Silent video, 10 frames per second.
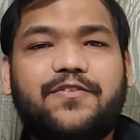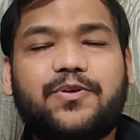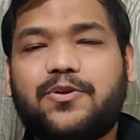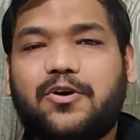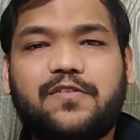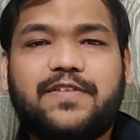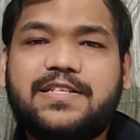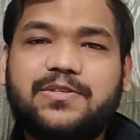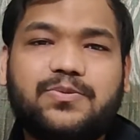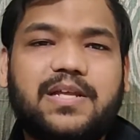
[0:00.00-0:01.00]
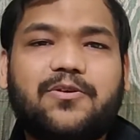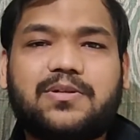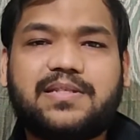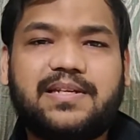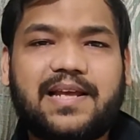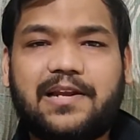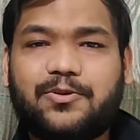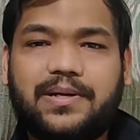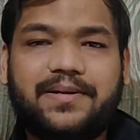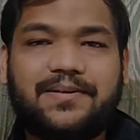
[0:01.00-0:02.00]
You can always use that on-screen
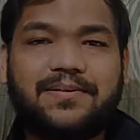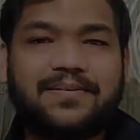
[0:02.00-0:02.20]
calculator.